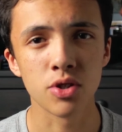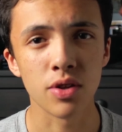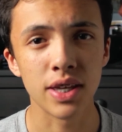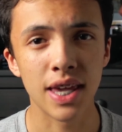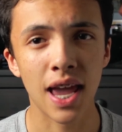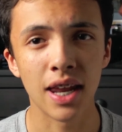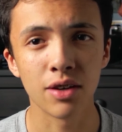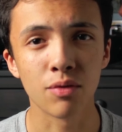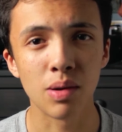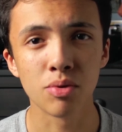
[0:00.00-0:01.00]
are the
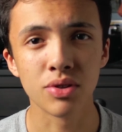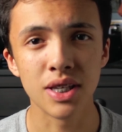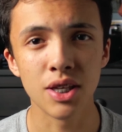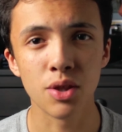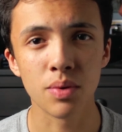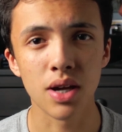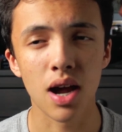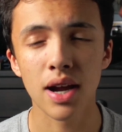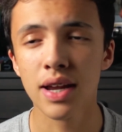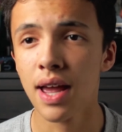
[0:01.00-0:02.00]
Canon Rebel
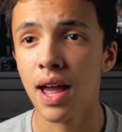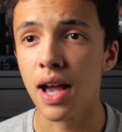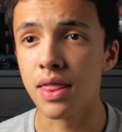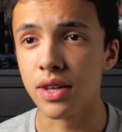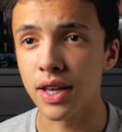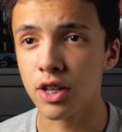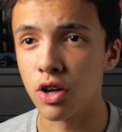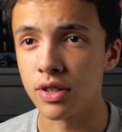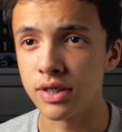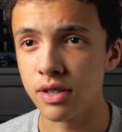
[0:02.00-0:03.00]
T3i and the
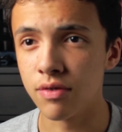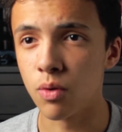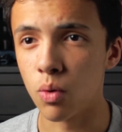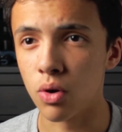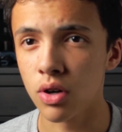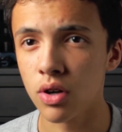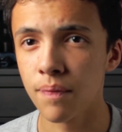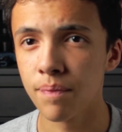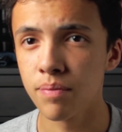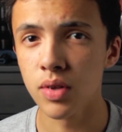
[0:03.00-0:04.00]
Nikon D4.
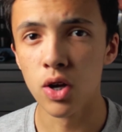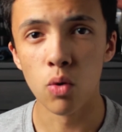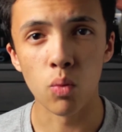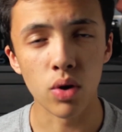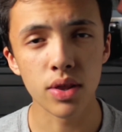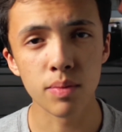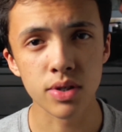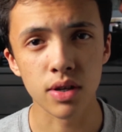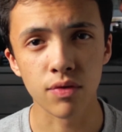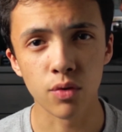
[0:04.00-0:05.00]
One of them
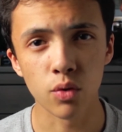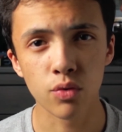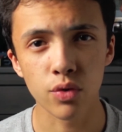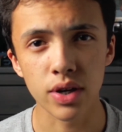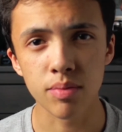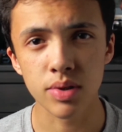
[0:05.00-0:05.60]
is a full frame